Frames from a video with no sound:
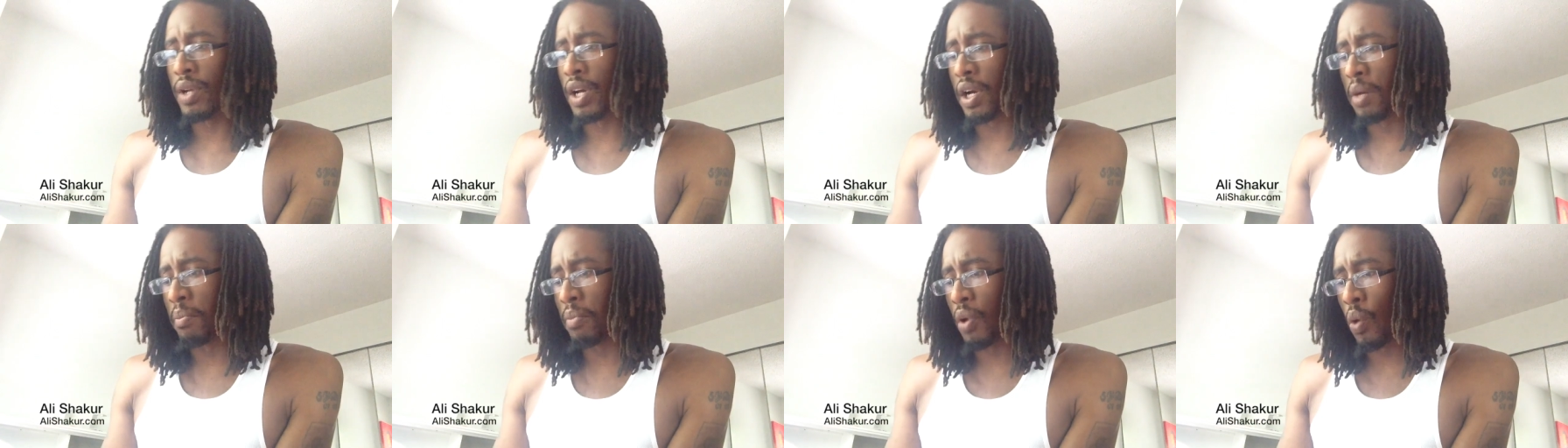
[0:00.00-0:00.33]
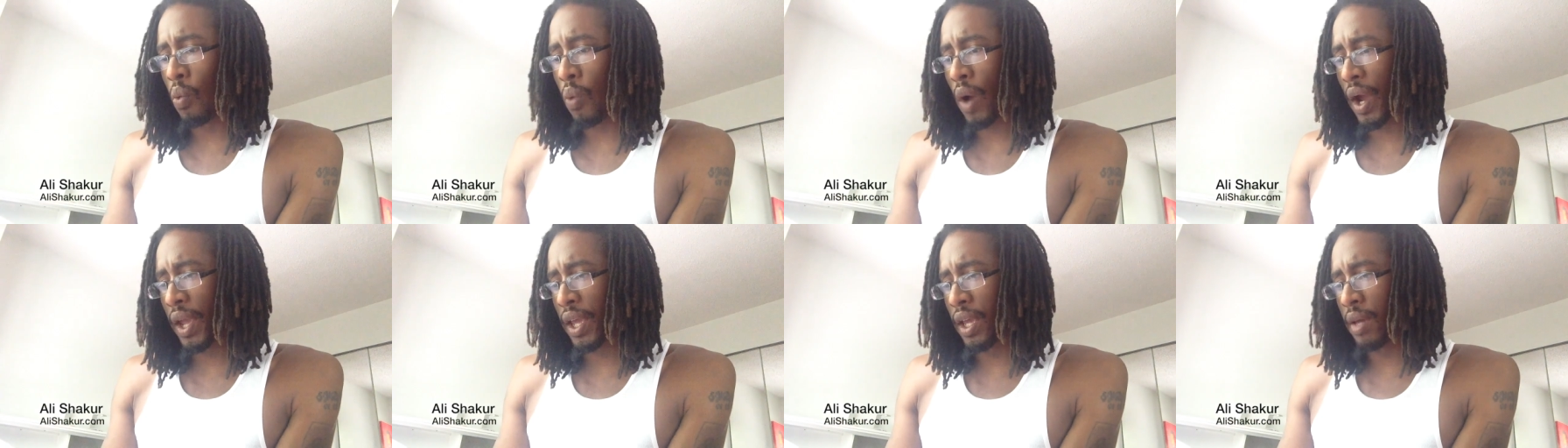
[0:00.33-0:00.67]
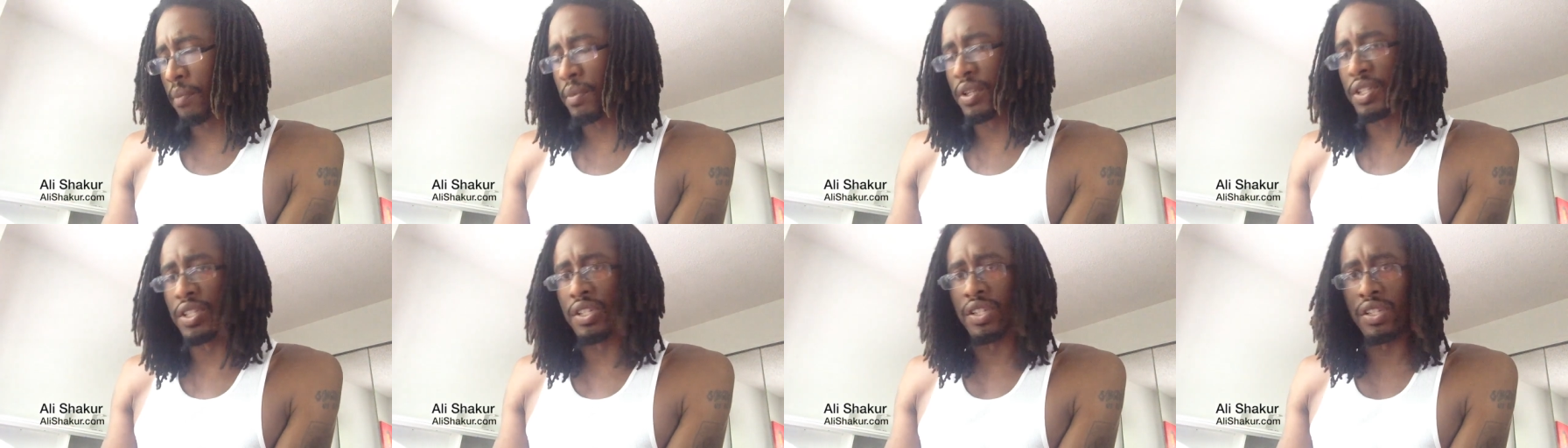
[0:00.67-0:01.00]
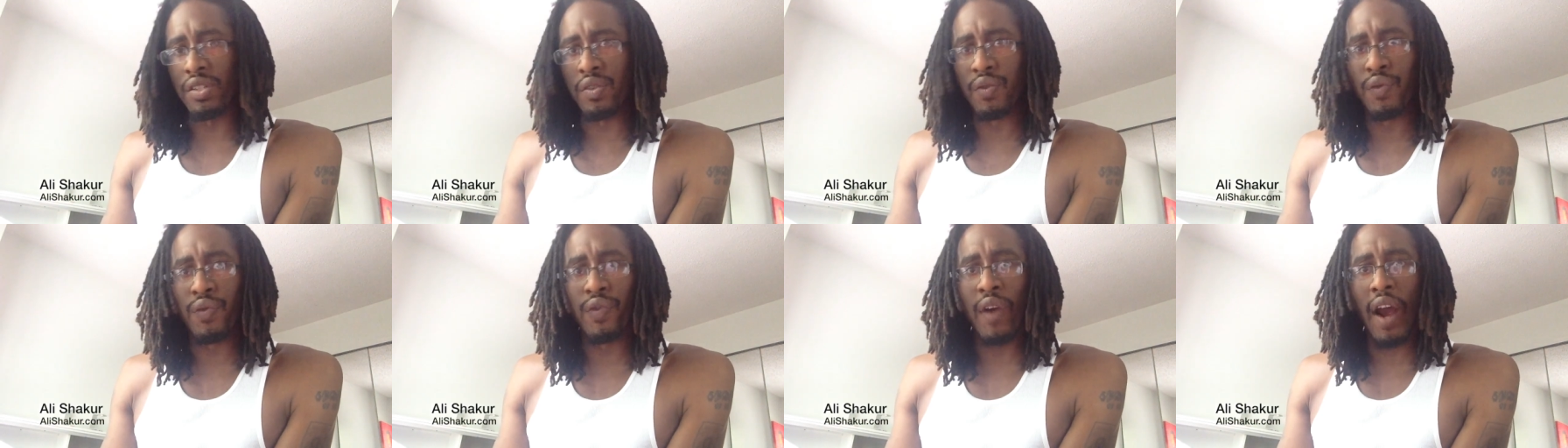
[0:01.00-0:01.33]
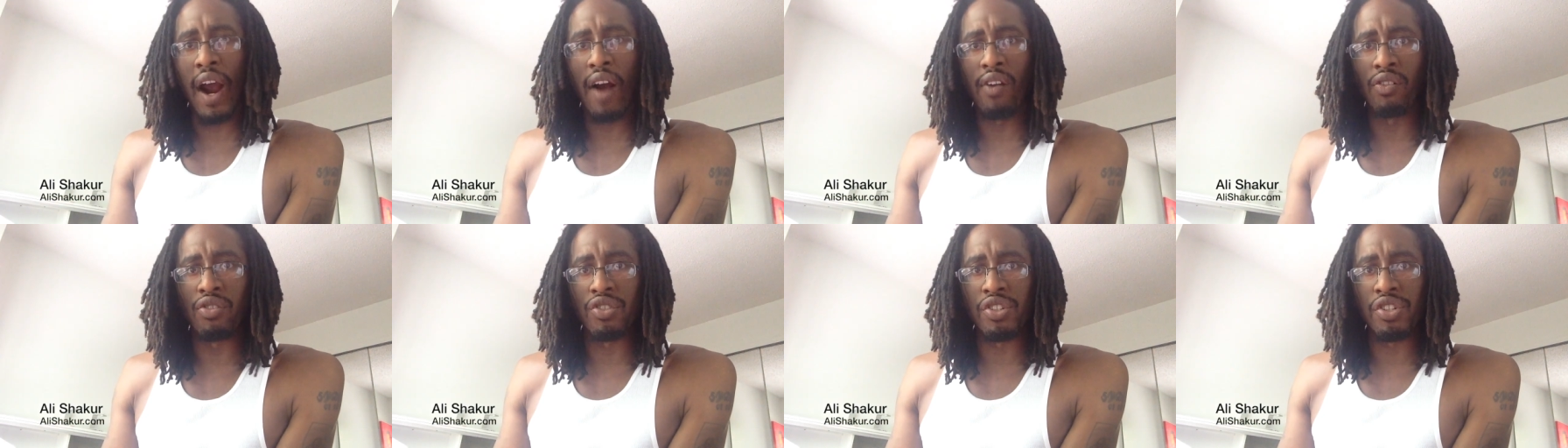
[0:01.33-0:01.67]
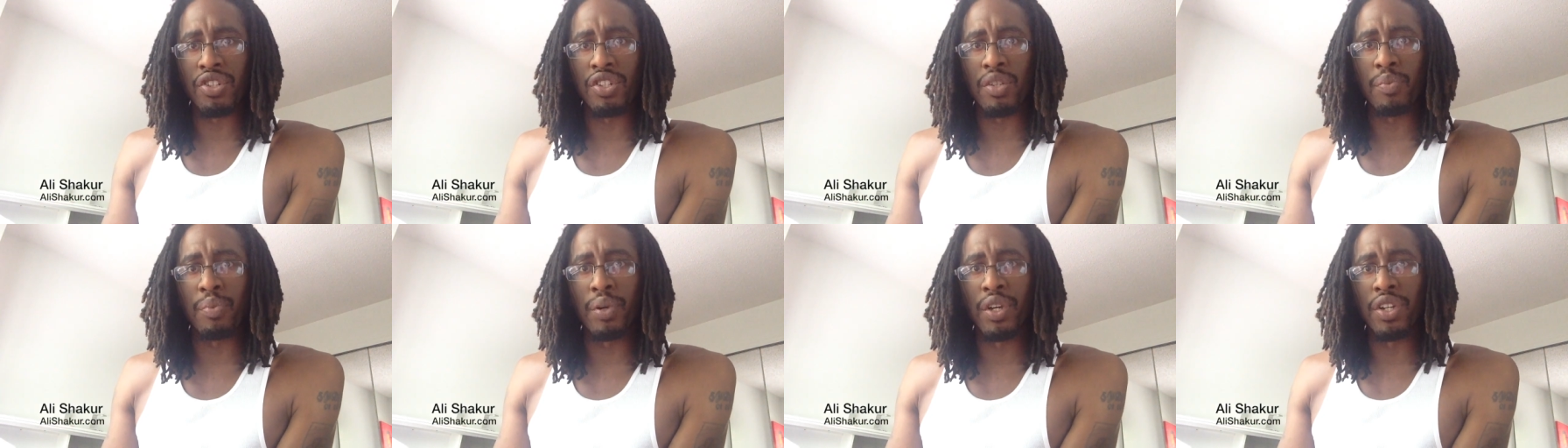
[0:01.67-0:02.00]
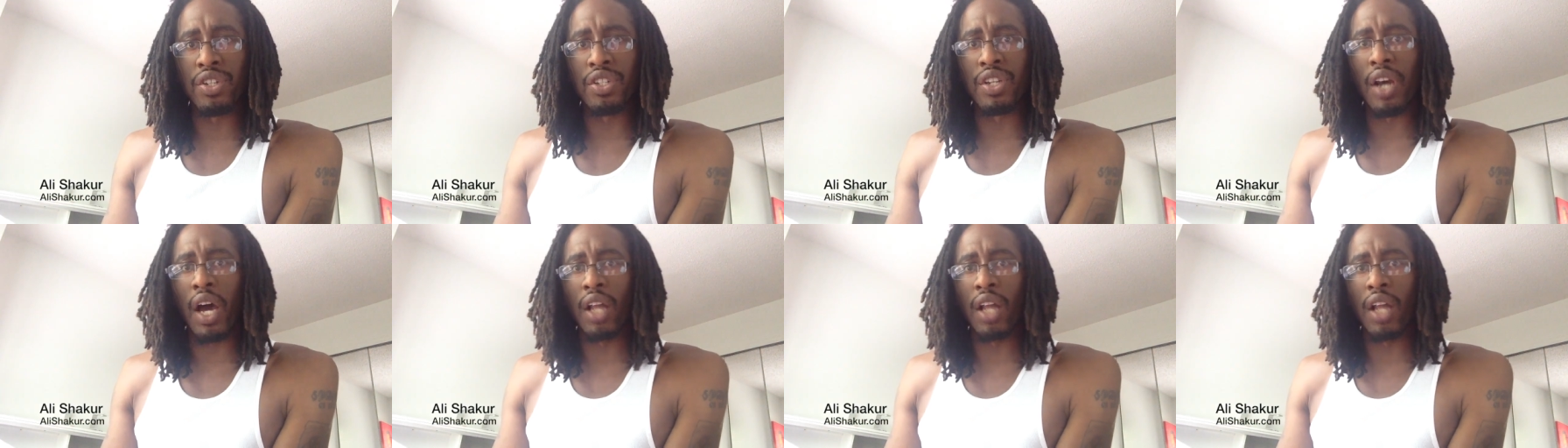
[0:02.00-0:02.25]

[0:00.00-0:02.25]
nothing but white images and pharaohs just to piss